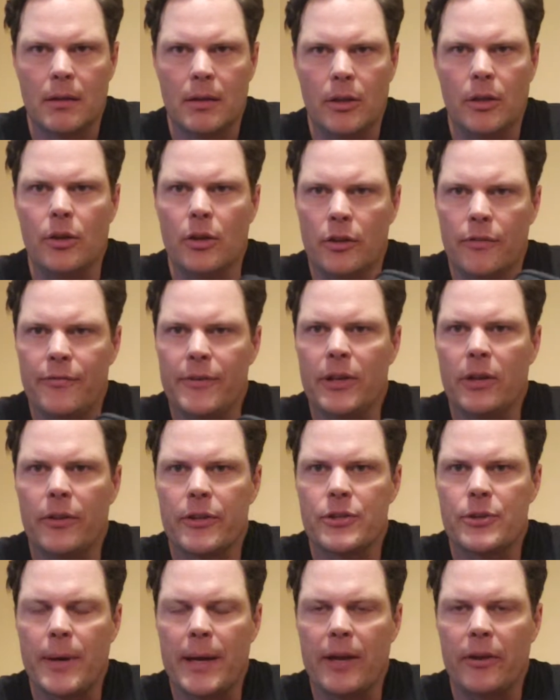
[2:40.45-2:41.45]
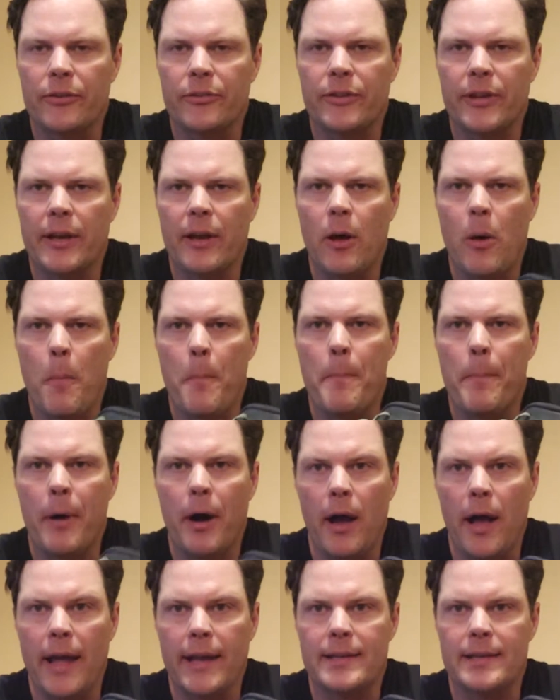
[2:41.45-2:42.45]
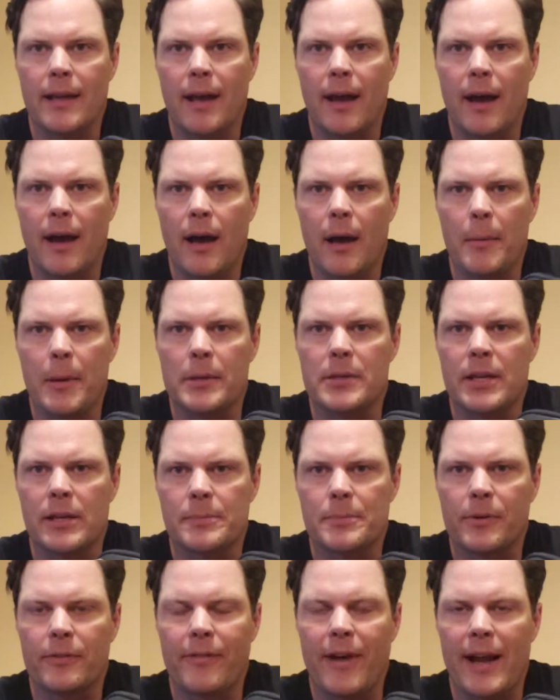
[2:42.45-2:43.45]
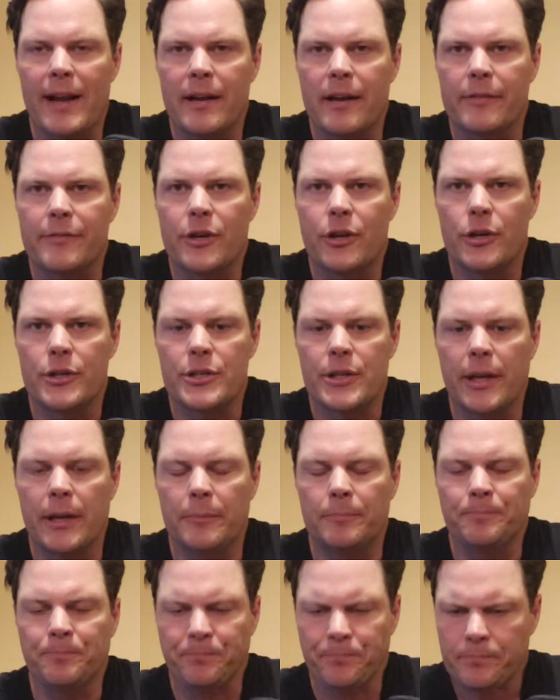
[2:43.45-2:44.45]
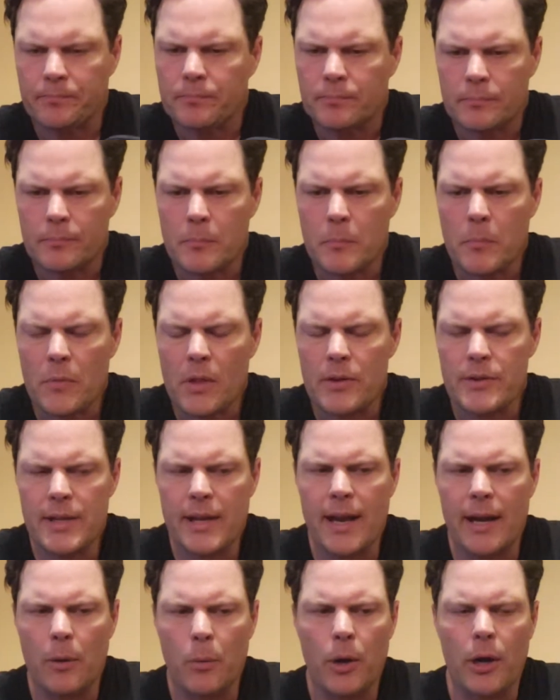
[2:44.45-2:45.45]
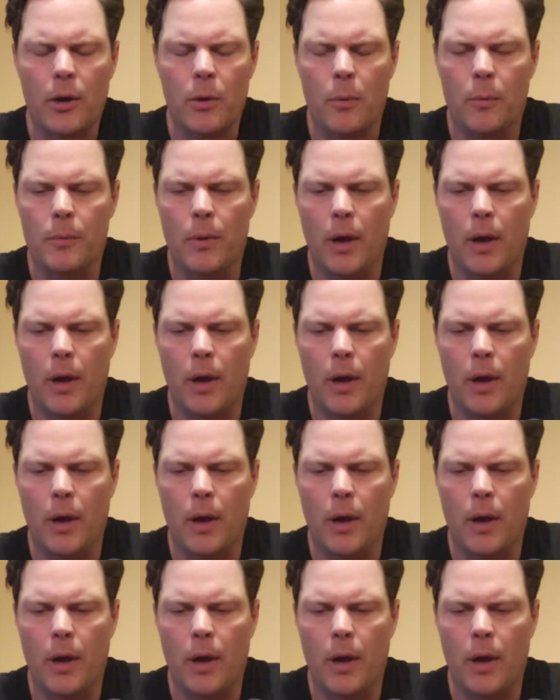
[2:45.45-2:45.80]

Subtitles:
you feel the trail still, but it does provide enough cushion to kind of work,